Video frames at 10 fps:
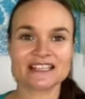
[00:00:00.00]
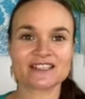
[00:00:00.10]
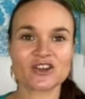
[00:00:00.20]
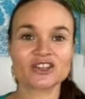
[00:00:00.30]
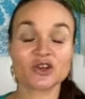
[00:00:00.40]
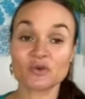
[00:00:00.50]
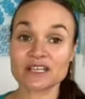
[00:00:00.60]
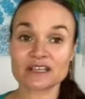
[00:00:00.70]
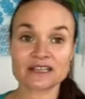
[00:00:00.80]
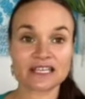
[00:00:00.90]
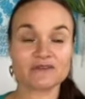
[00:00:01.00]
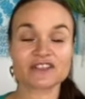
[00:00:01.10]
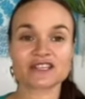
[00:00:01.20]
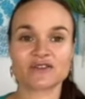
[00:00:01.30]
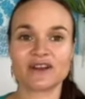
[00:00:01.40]
So you don't want to give
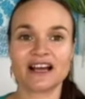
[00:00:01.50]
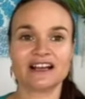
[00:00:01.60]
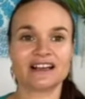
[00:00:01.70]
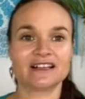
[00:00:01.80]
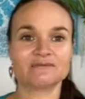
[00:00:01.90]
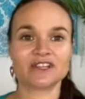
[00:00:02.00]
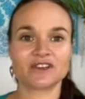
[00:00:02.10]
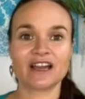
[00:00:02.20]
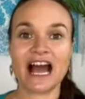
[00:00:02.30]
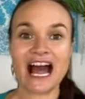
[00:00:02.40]
yourself a